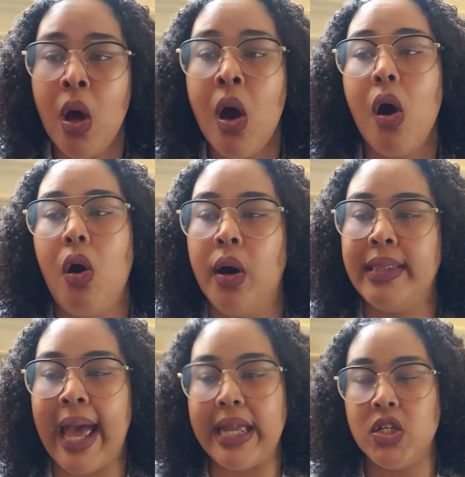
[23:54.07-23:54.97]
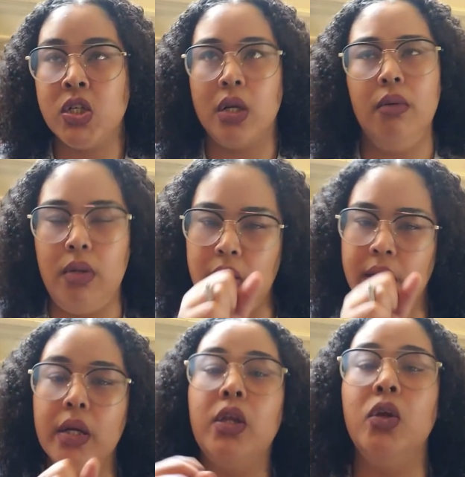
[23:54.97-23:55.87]
on that
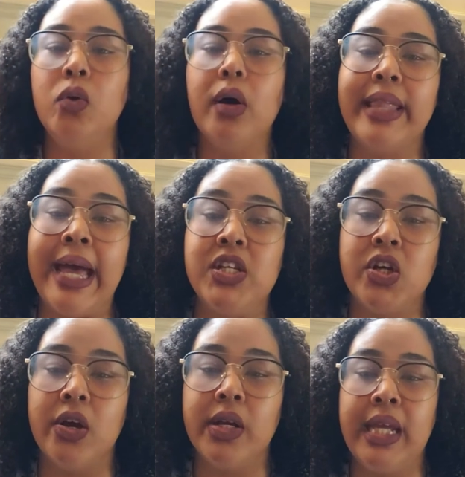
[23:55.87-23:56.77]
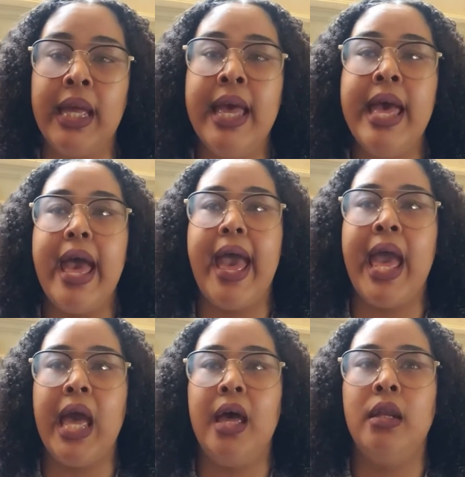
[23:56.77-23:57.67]
you on that journey.
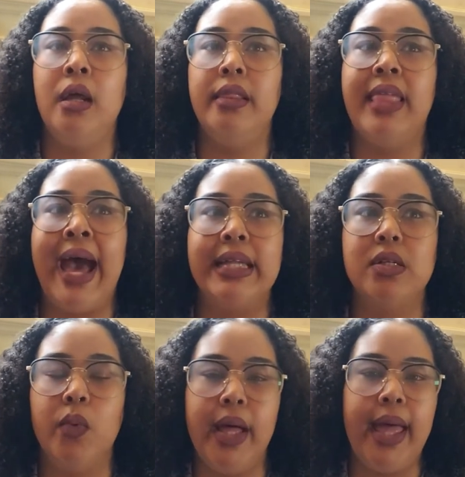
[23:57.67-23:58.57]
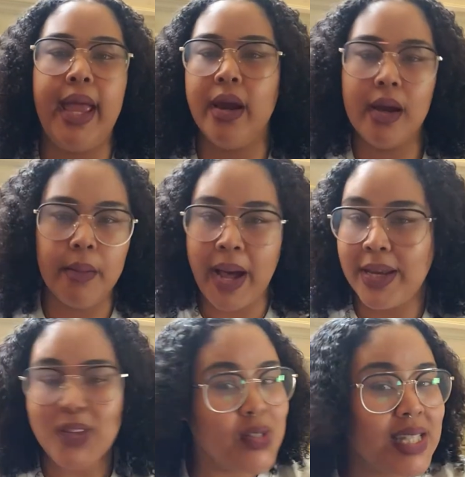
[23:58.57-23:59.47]
And that's what Erica
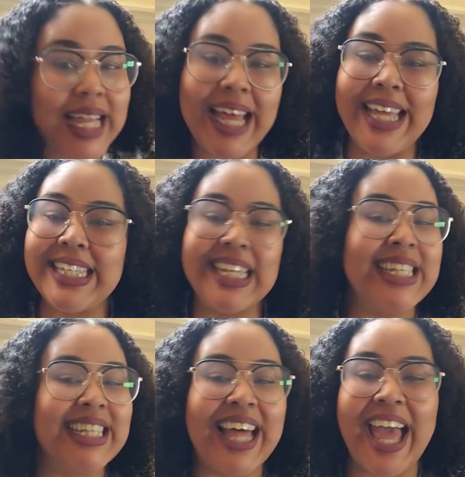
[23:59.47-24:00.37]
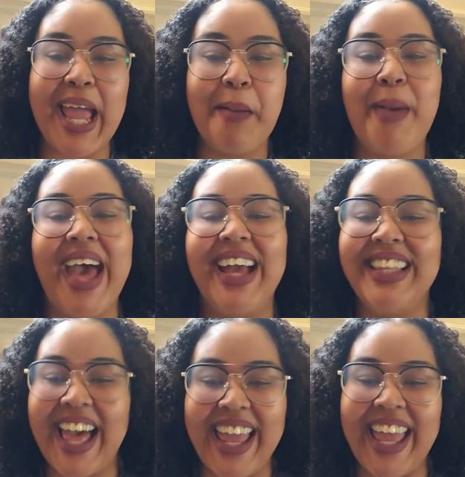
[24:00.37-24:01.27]
Badu says is like pack light. And